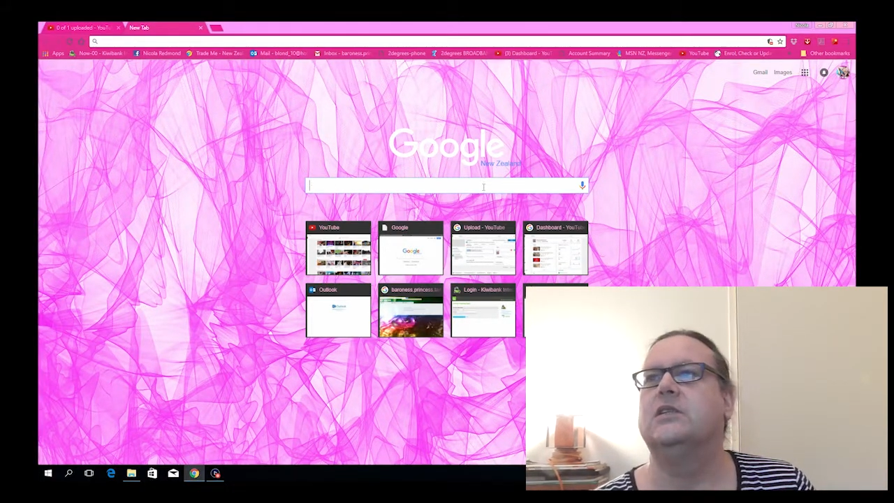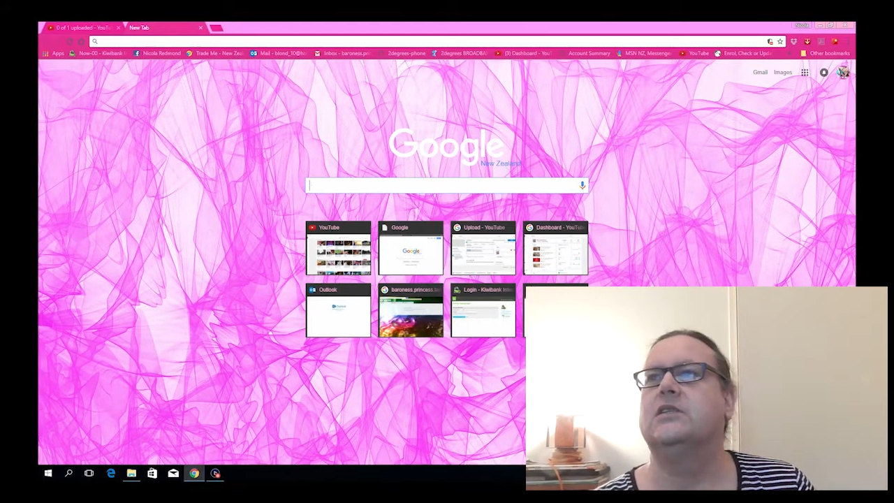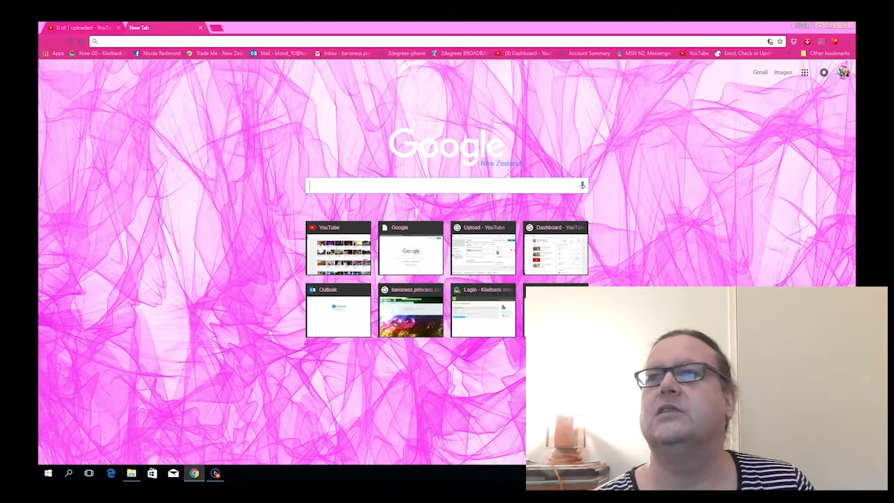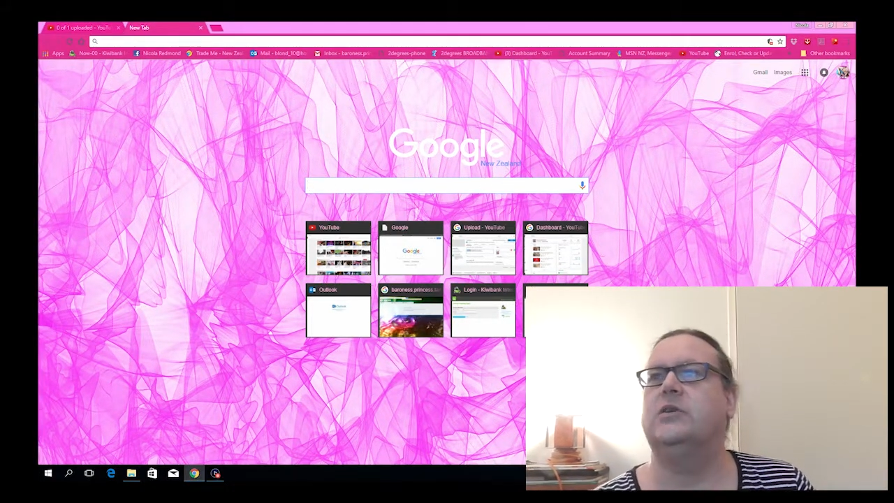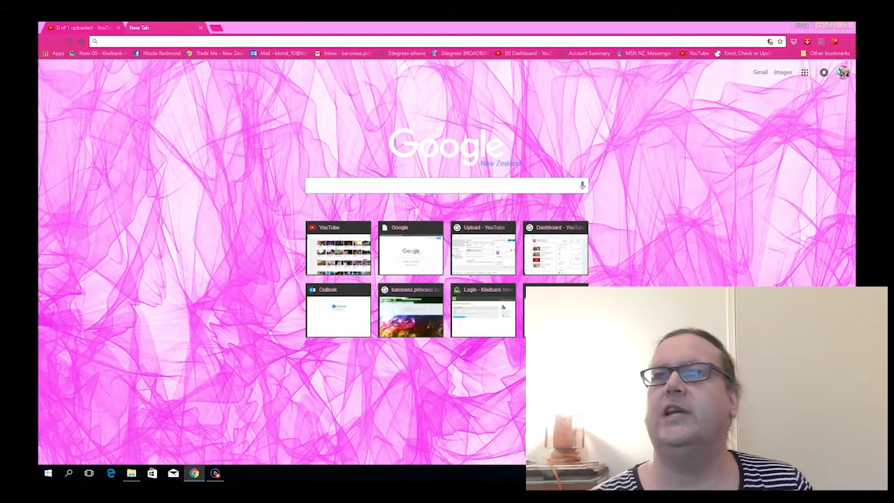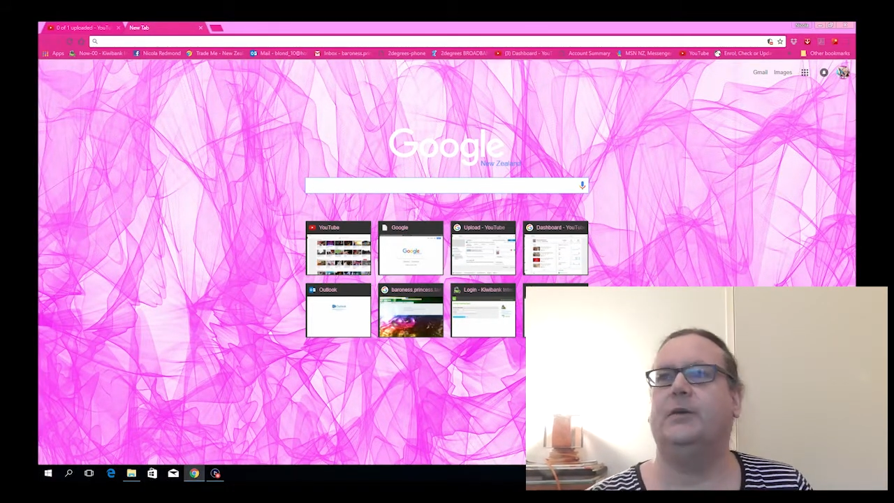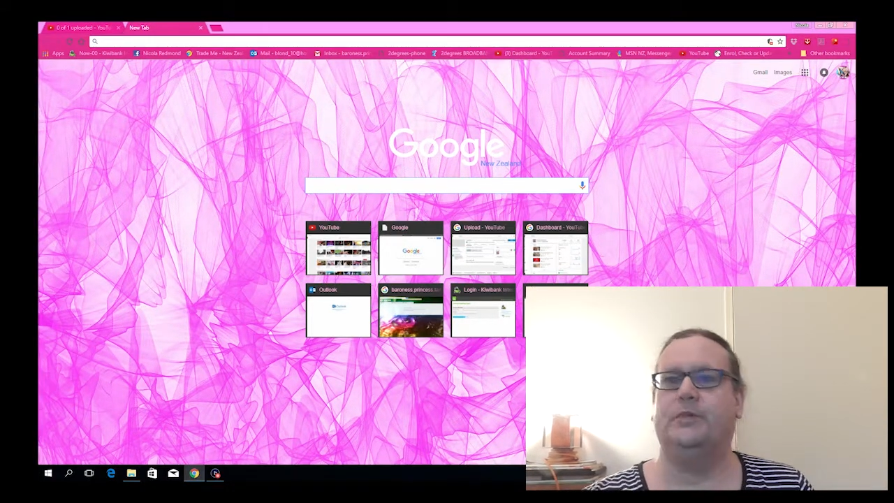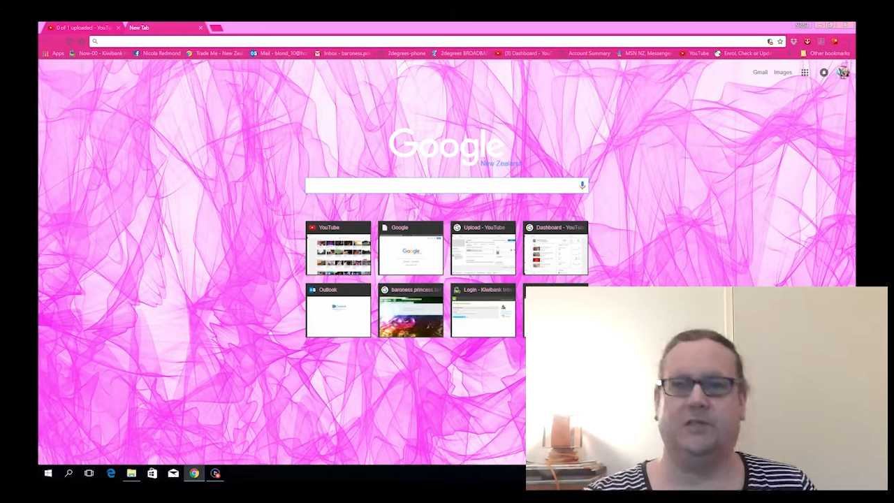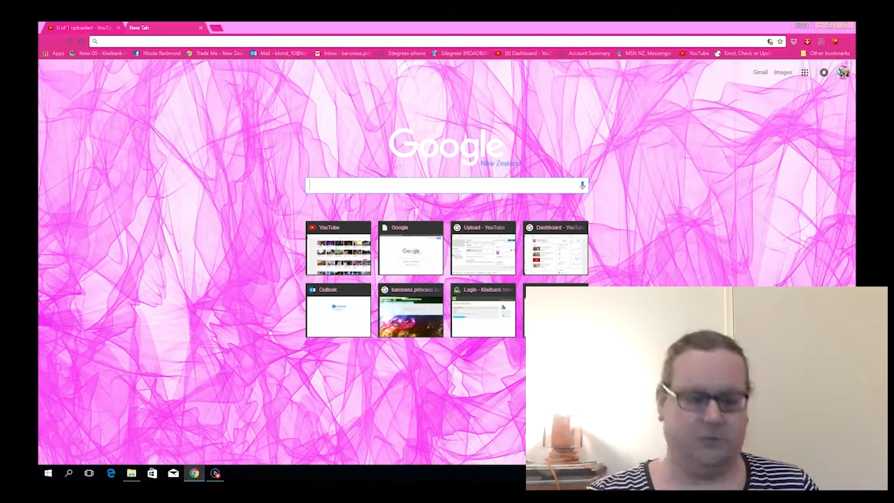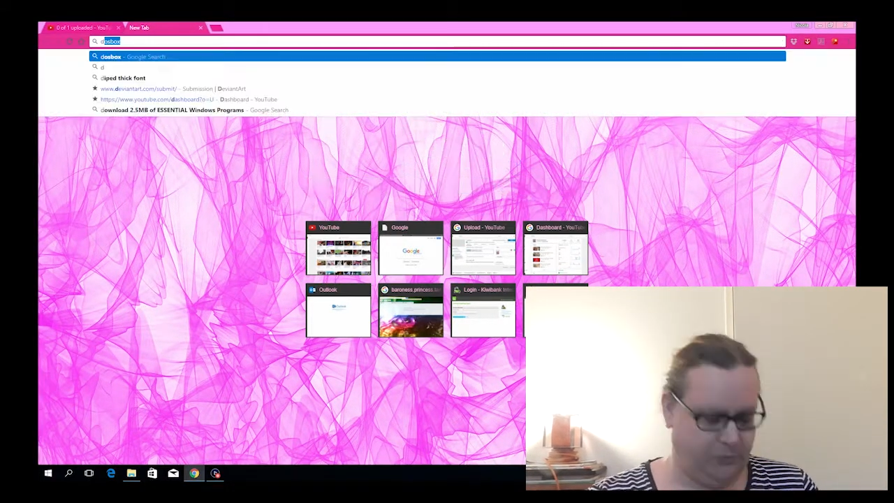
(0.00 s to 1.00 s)
So what
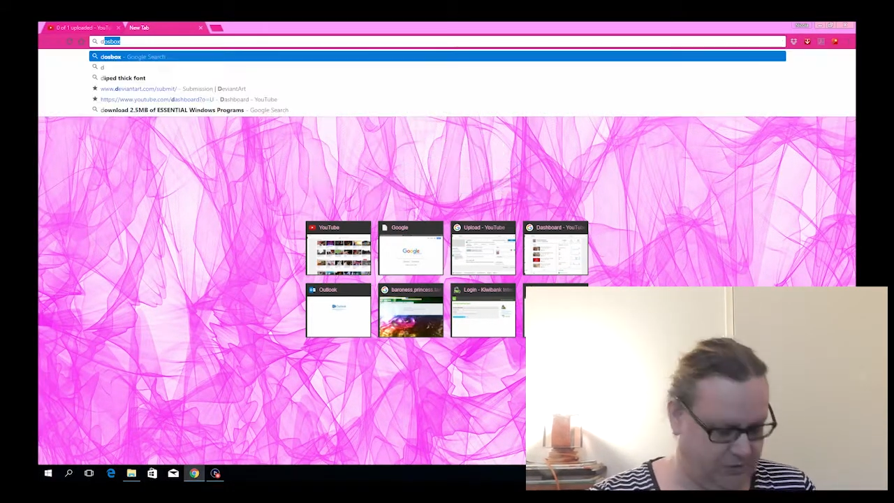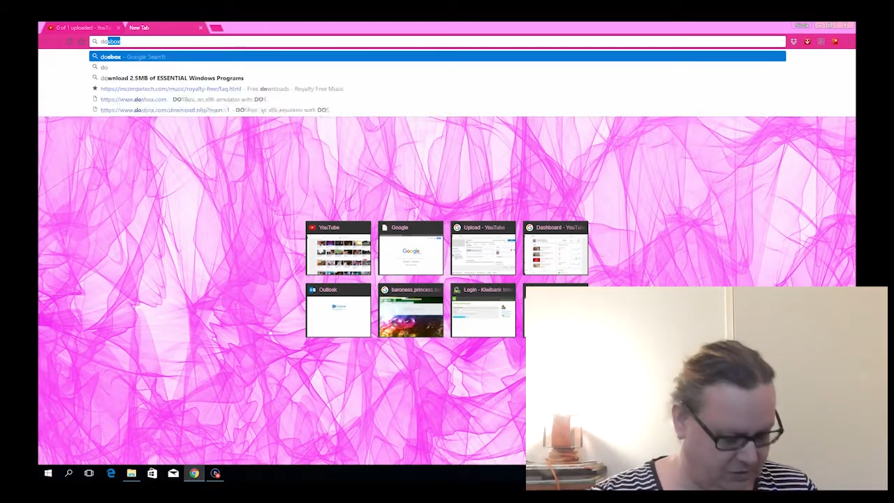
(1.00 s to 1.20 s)
happens if we